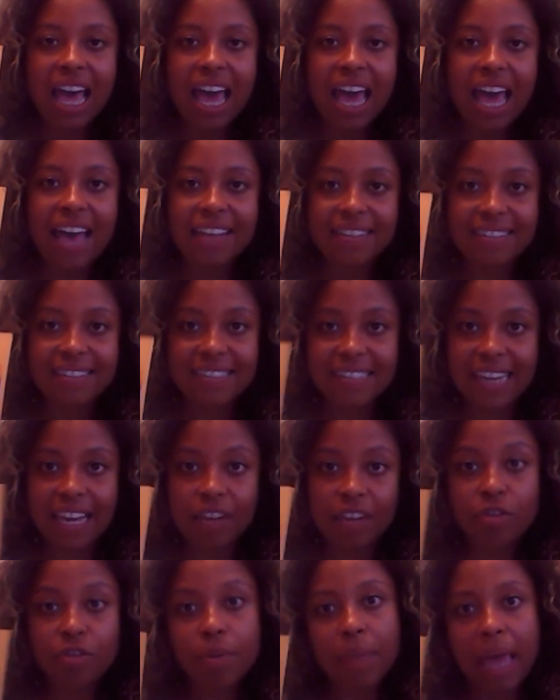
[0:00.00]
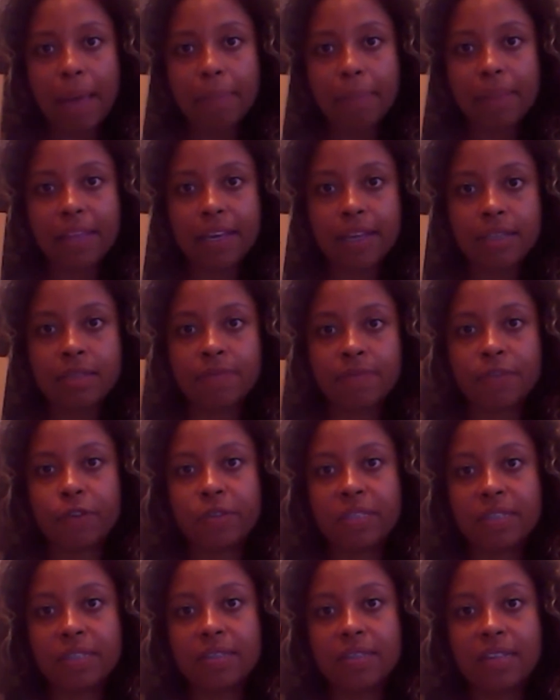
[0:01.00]
and stand from that place
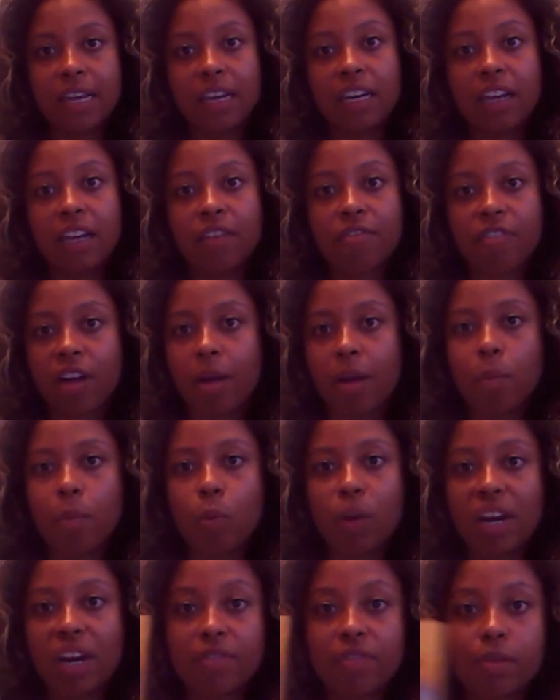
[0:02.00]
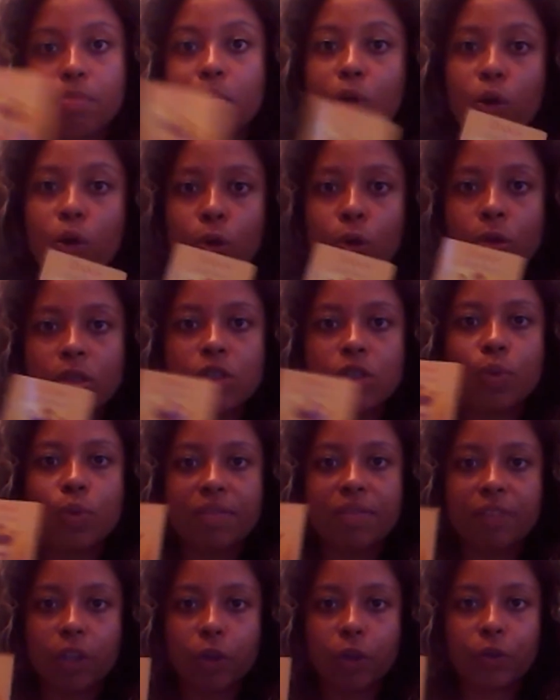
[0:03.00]
versus standing from whatever molds
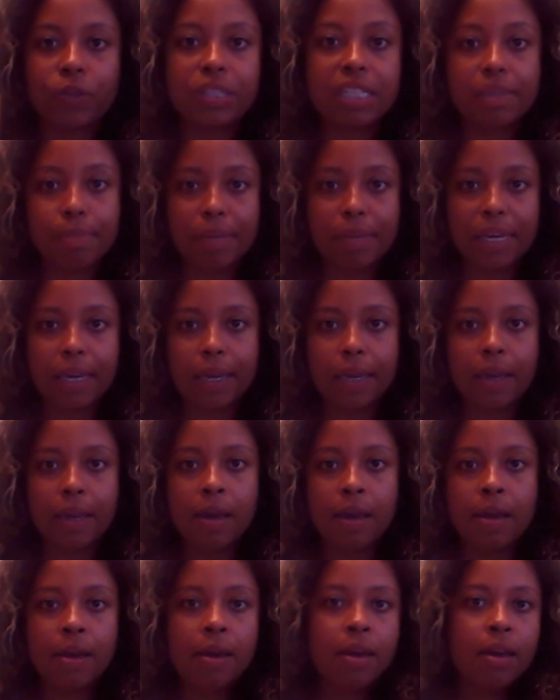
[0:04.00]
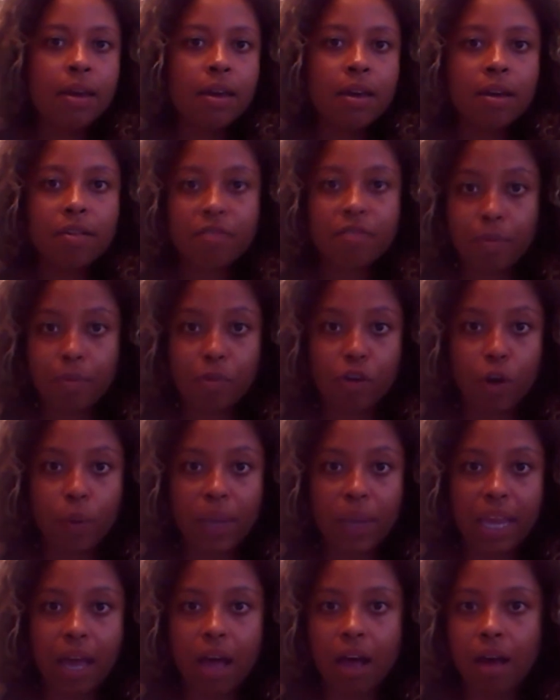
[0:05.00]
we've learned to be from
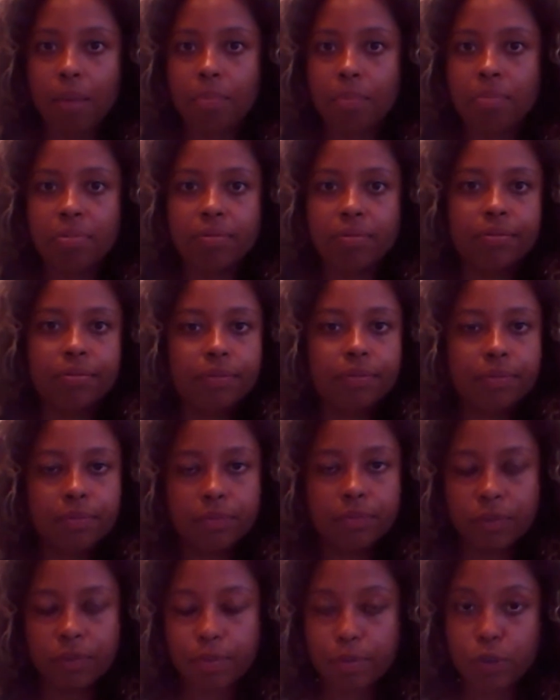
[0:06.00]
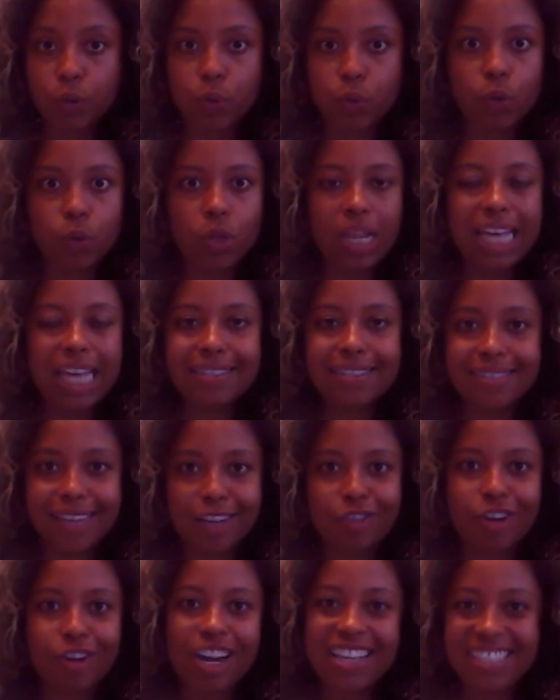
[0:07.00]
growing up, from school,
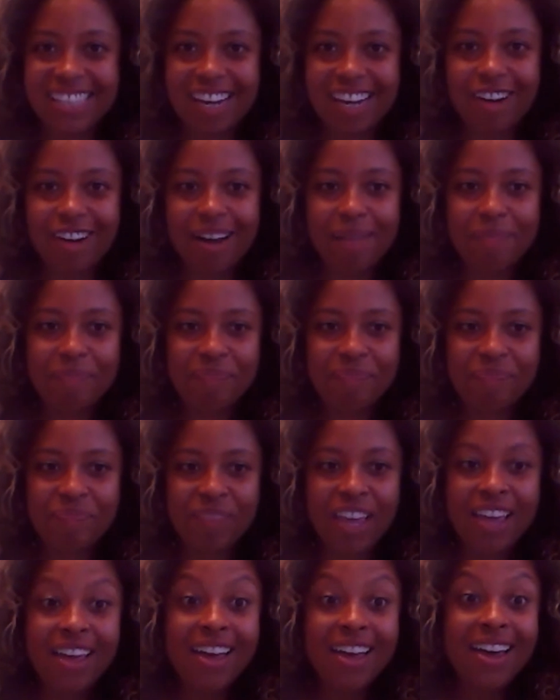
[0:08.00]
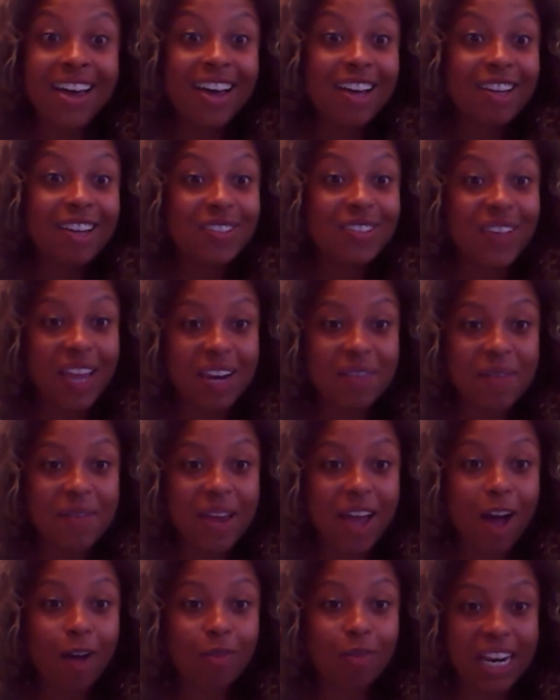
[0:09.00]
etc., etc. So anyway,
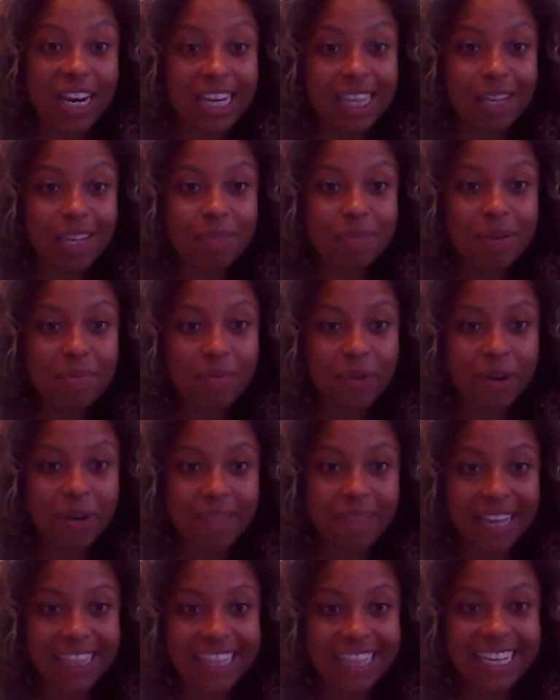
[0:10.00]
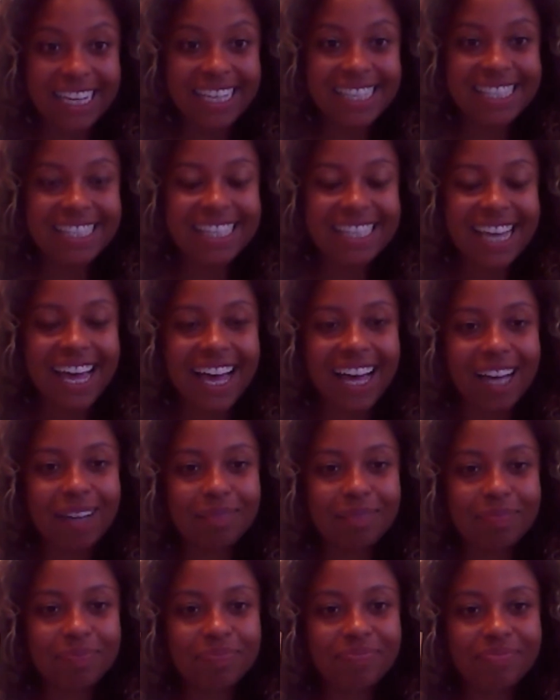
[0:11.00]
I'll write a little bit more about this
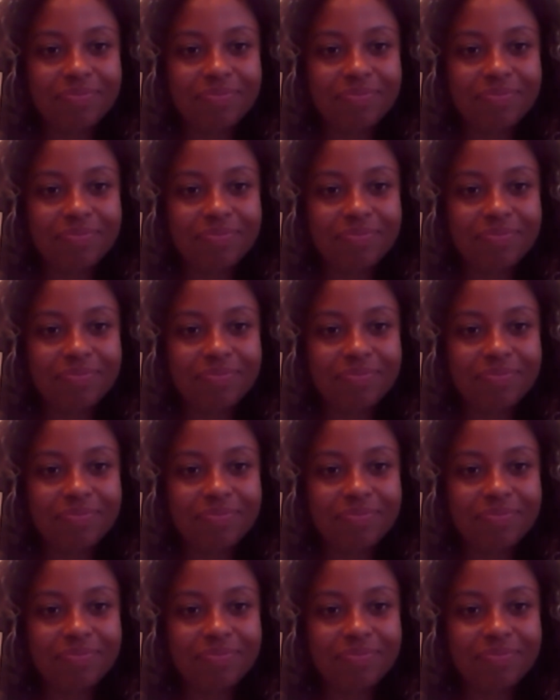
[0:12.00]
on